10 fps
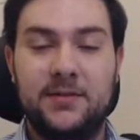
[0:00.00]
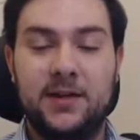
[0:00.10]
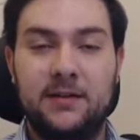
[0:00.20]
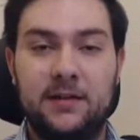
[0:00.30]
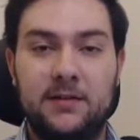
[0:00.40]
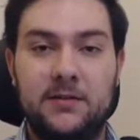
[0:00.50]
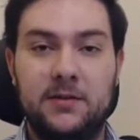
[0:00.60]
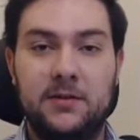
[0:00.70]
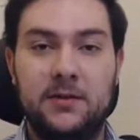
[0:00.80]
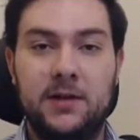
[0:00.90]
visas
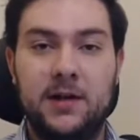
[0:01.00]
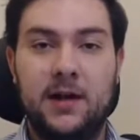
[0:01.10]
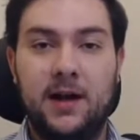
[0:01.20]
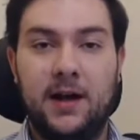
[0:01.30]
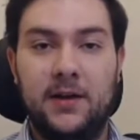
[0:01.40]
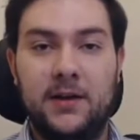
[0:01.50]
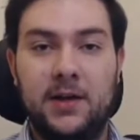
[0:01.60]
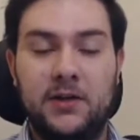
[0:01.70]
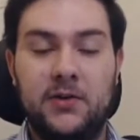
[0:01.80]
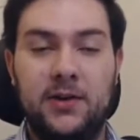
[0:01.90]
to uh, other
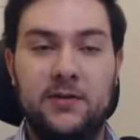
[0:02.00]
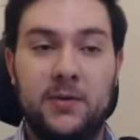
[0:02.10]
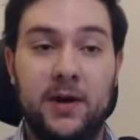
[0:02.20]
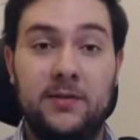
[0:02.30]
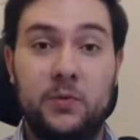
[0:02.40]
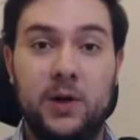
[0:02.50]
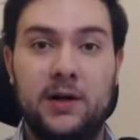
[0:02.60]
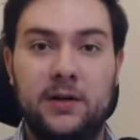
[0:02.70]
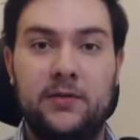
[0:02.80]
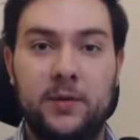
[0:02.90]
countries to ask
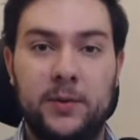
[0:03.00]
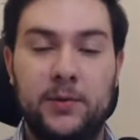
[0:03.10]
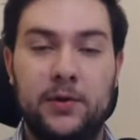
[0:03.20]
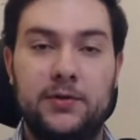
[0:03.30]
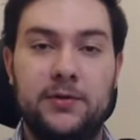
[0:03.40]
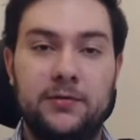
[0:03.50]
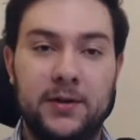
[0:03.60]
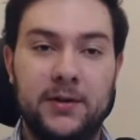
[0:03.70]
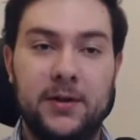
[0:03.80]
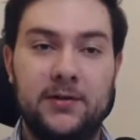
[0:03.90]
workers from abroad to
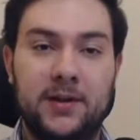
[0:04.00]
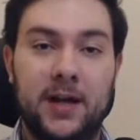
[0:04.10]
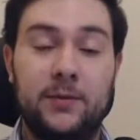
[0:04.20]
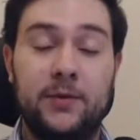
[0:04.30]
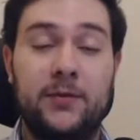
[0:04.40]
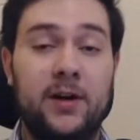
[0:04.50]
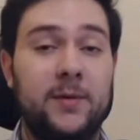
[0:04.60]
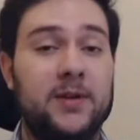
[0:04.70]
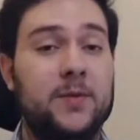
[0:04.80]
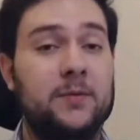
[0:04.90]
fill those gaps. We've very
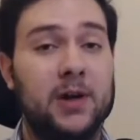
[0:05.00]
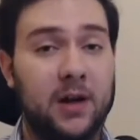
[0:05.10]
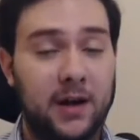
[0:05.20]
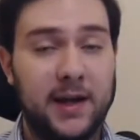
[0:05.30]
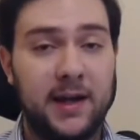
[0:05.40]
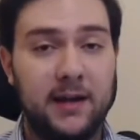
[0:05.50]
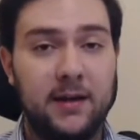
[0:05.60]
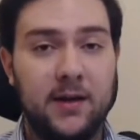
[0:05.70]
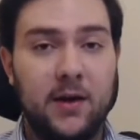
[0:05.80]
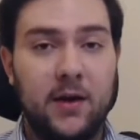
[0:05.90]
much been relying
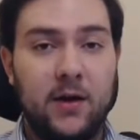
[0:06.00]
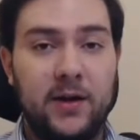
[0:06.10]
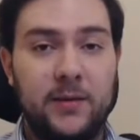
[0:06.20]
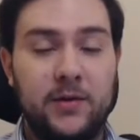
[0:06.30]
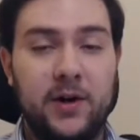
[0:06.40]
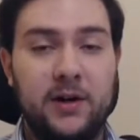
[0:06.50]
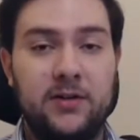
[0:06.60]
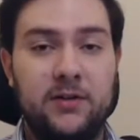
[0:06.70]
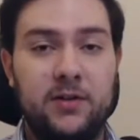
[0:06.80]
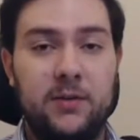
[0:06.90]
on
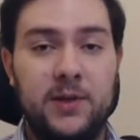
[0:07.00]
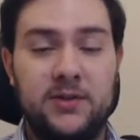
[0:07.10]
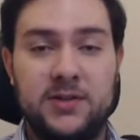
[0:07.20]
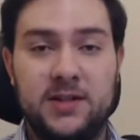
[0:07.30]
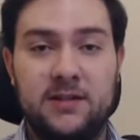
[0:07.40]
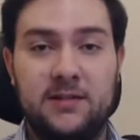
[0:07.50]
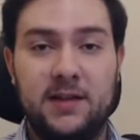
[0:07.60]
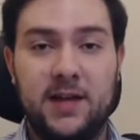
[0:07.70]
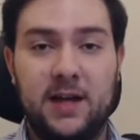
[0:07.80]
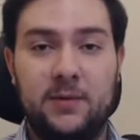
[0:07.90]
immigration. So it'll be interesting to
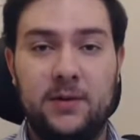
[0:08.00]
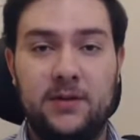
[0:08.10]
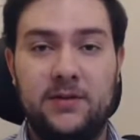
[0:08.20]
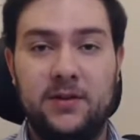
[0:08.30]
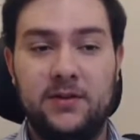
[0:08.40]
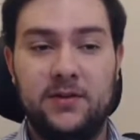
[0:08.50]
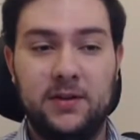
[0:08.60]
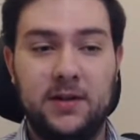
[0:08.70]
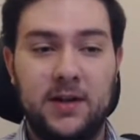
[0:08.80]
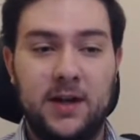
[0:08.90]
see how Boris
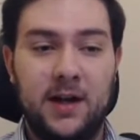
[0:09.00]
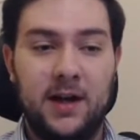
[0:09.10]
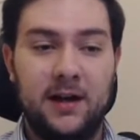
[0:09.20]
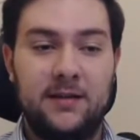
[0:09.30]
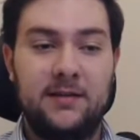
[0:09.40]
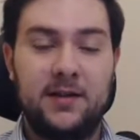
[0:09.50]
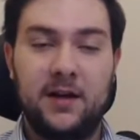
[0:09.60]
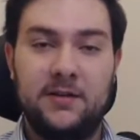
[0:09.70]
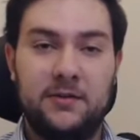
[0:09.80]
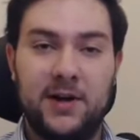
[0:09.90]
Johnson uh,
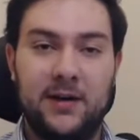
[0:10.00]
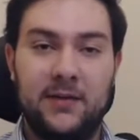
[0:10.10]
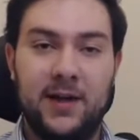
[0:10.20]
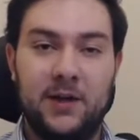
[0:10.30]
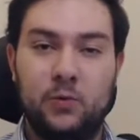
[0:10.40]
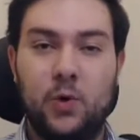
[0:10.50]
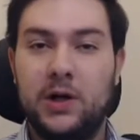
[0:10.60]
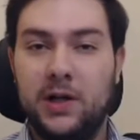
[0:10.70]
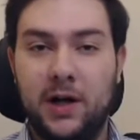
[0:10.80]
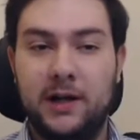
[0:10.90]
skirts around that and what
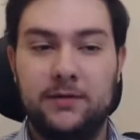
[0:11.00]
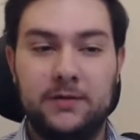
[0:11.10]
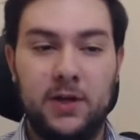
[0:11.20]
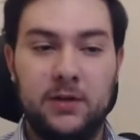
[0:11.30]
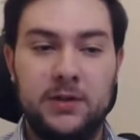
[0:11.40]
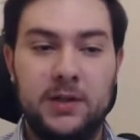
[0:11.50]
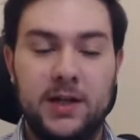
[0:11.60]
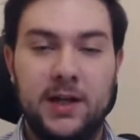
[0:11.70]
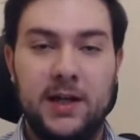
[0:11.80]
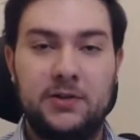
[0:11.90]
kind of note
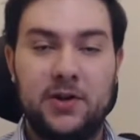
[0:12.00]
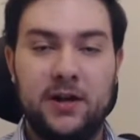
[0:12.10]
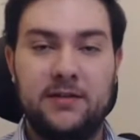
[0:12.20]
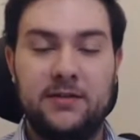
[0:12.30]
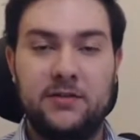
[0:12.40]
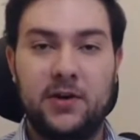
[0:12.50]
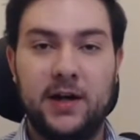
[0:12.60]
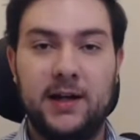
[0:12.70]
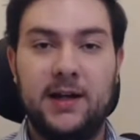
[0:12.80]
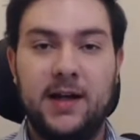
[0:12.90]
he tries to
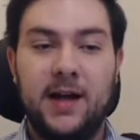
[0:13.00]
strike.